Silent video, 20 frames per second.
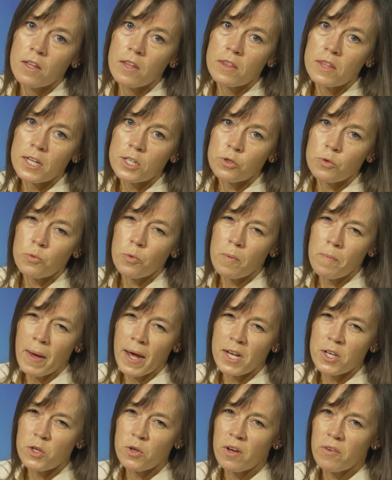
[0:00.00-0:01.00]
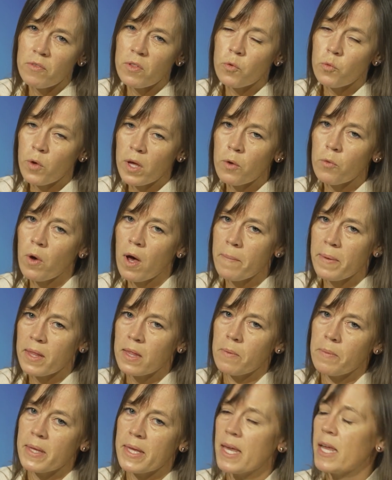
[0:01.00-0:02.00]
They should remind you of the wigwam at
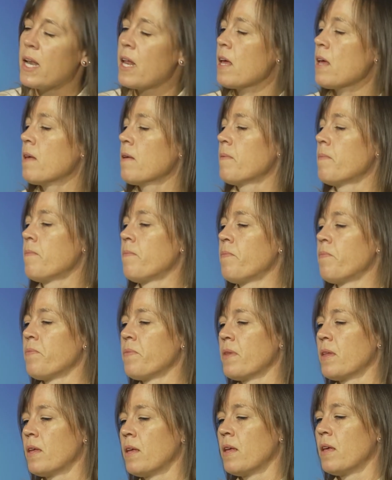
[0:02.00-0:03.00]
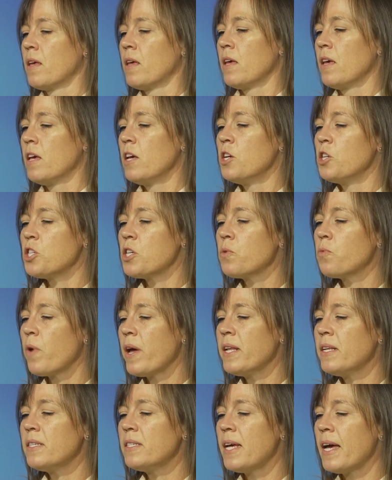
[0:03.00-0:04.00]
the beginning. She
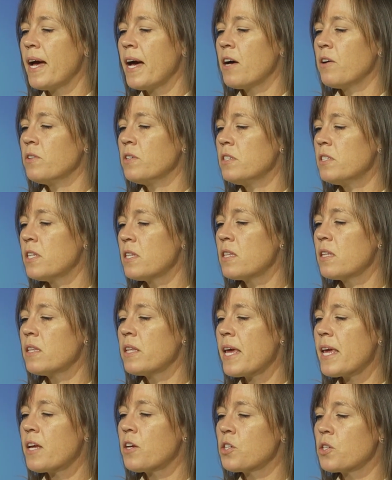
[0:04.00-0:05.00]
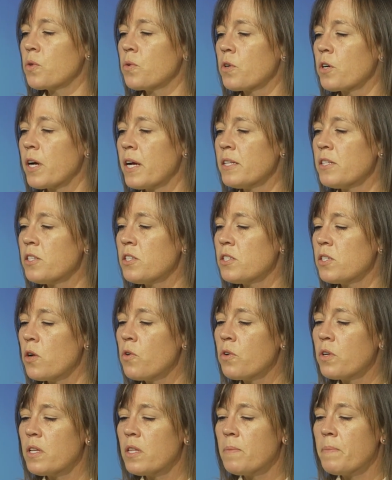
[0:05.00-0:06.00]
went down to the lake shore and
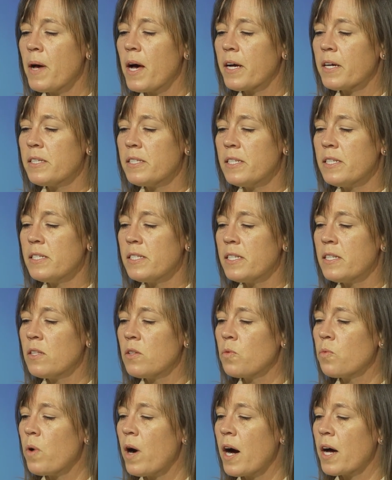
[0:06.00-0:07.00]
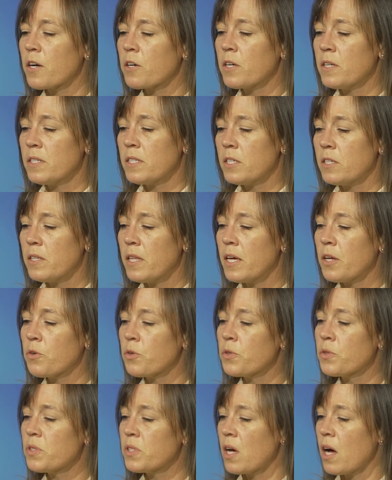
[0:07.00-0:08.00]
soaked the moccasins in the water until they
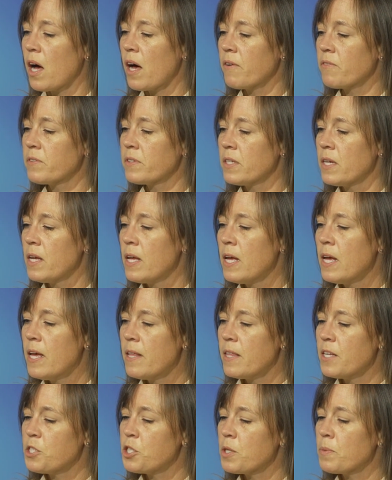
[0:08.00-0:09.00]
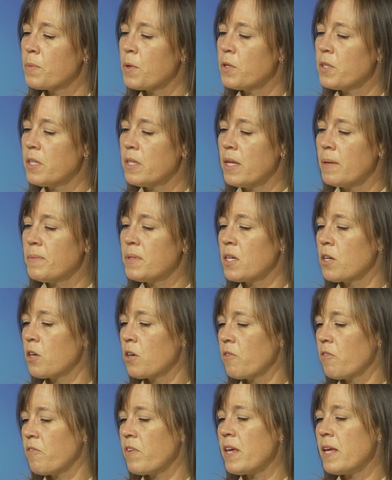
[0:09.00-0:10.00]
grew soft. Then she molded them to
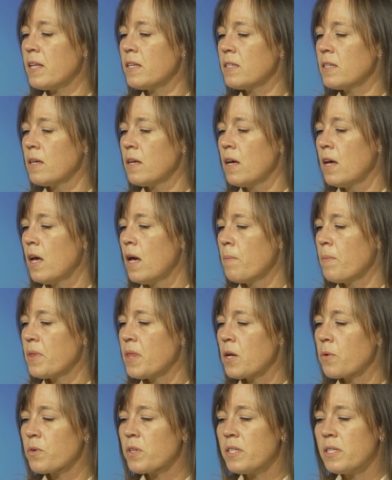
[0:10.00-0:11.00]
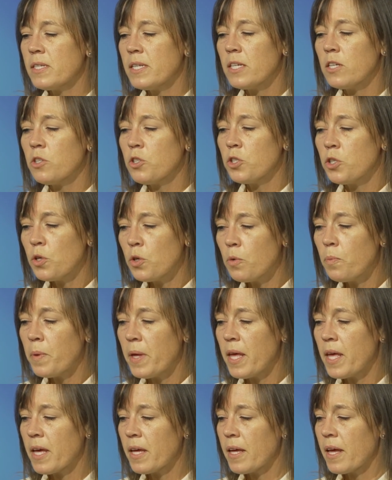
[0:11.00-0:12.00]
her feet, but they were still too
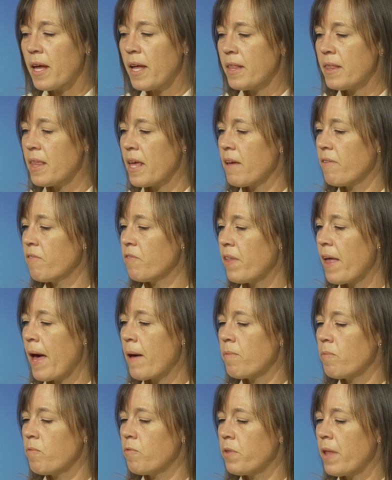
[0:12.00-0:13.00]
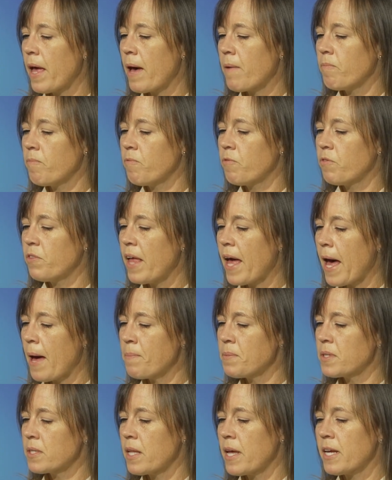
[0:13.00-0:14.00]
big, and they
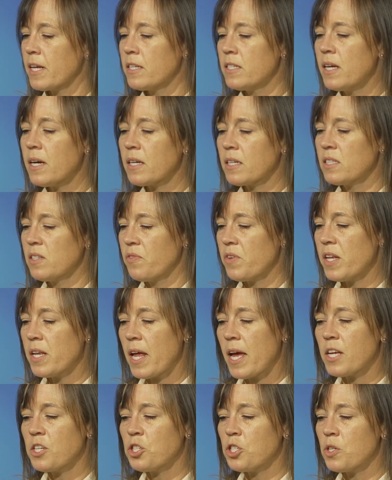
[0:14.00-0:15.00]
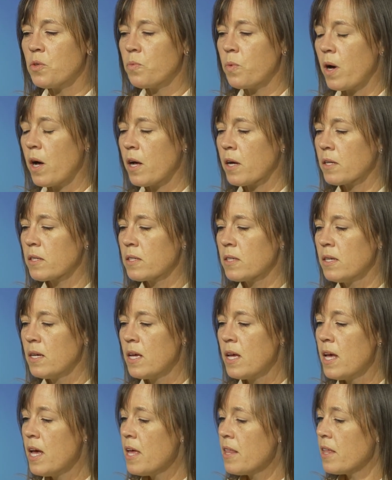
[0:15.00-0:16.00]
flapped like duck's feet as she walked.
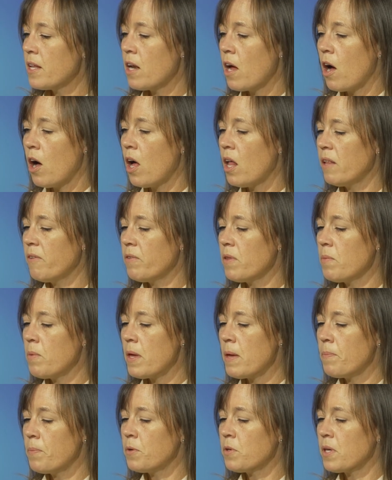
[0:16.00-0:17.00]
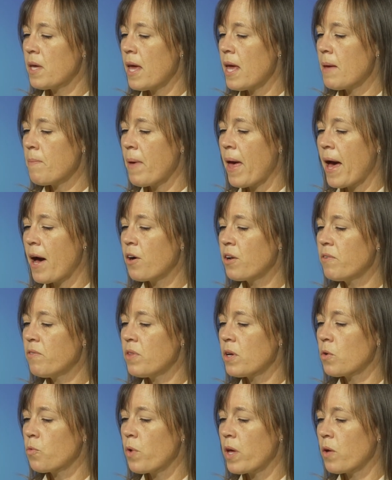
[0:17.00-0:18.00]
Then all of the people came out of
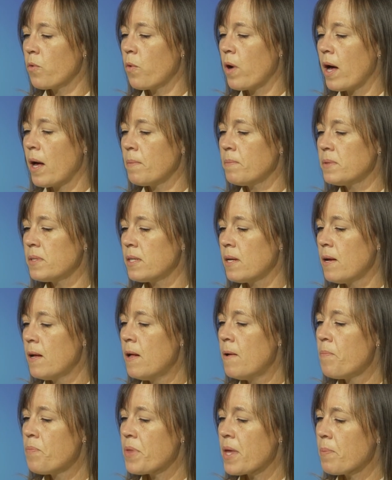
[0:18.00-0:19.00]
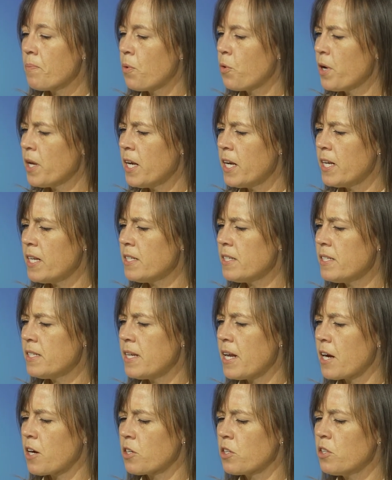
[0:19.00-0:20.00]
their wigwams. They pointed and
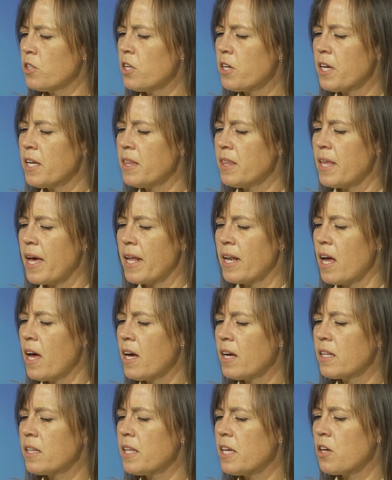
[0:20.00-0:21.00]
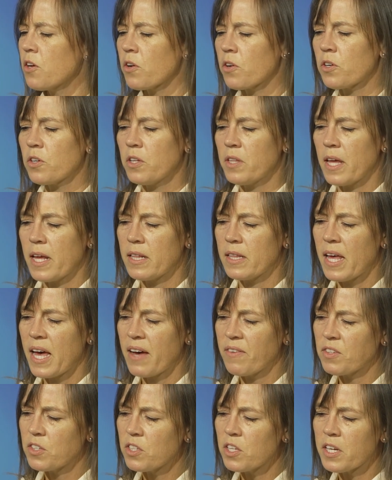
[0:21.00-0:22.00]
stared. "Look at that ugly girl," they
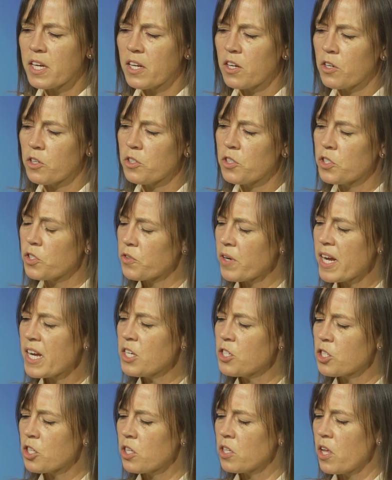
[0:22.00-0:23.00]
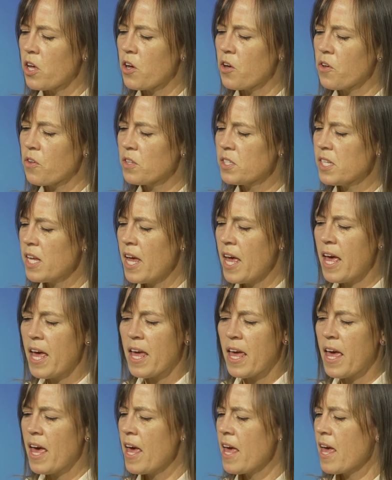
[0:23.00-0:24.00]
laughed. "Look at her strange clothes.
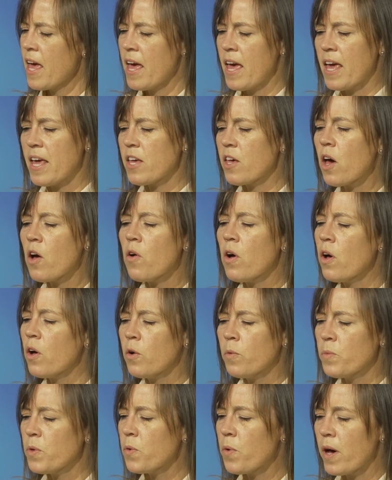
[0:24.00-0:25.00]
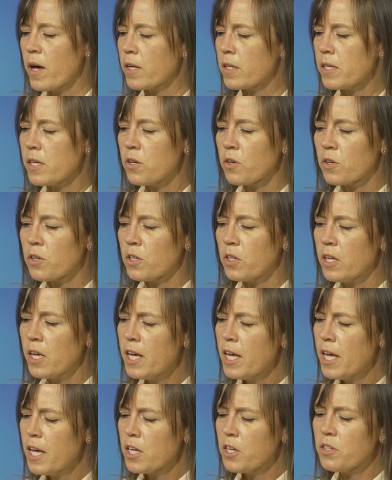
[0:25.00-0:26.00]
Hey, hey, hey, go home, you ugly girl.
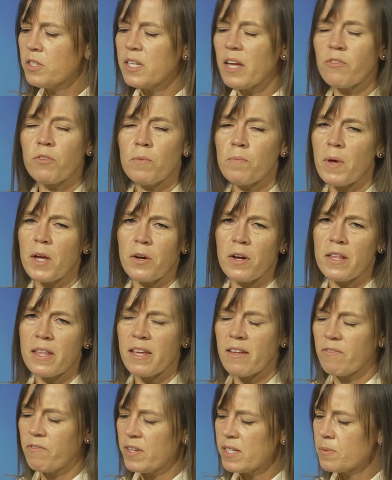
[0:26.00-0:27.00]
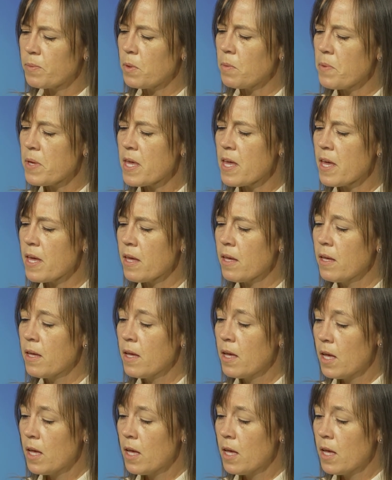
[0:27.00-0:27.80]
You'll never marry the invisible being."